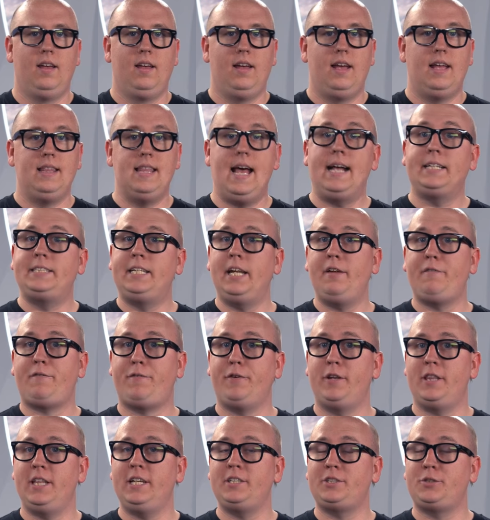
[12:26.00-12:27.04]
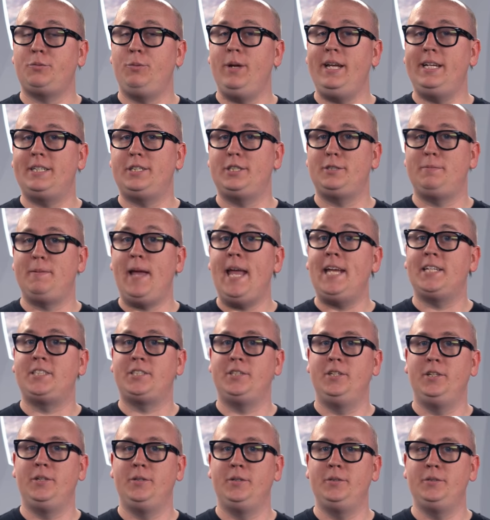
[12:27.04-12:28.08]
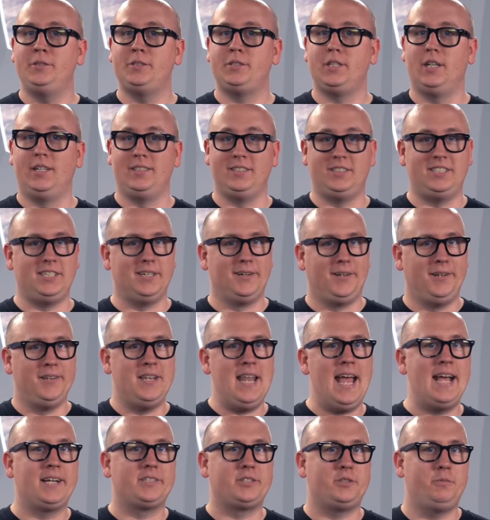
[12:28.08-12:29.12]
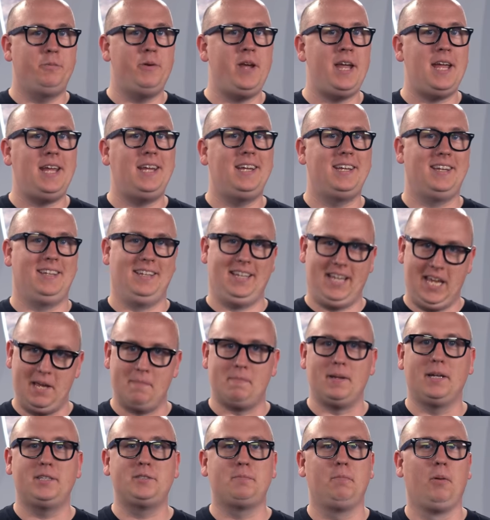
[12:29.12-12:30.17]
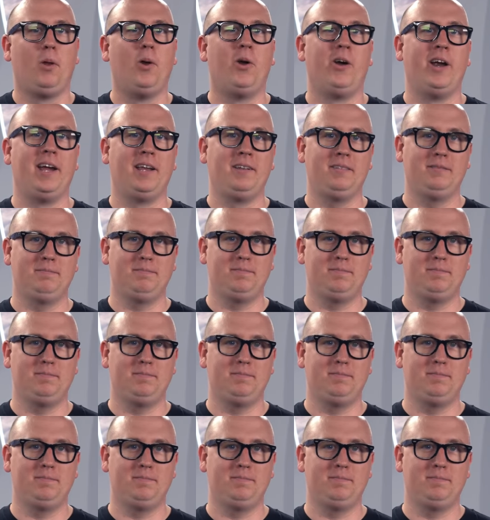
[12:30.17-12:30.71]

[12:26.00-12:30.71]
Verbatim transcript: And that's it for this week's space news. Until next week, keep exploring.